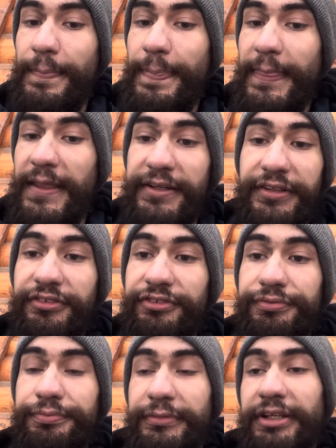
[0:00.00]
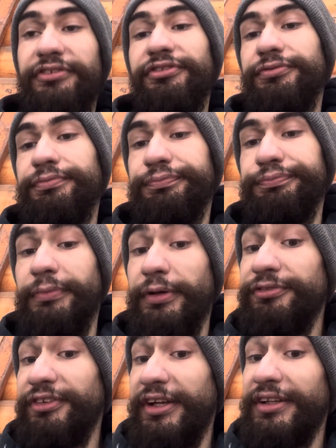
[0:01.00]
because that's
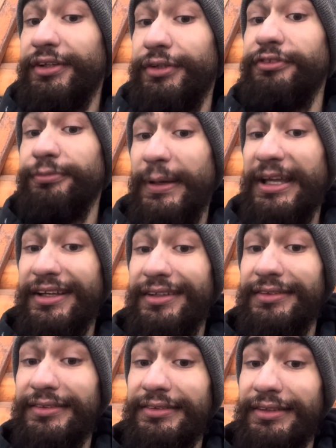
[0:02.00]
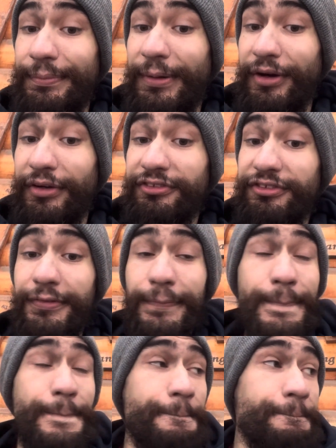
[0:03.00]
most likely who's making the parts.
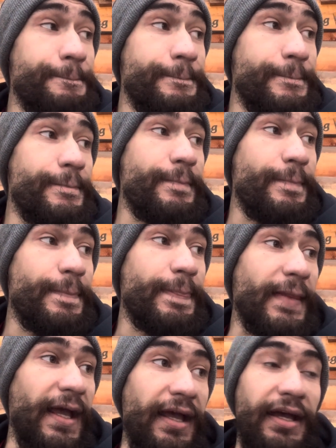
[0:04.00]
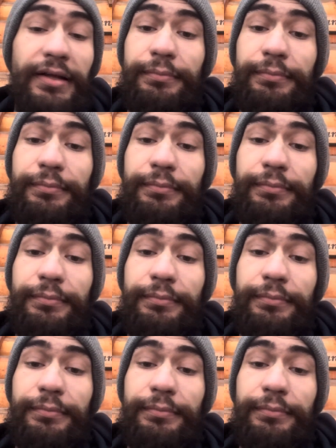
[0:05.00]
And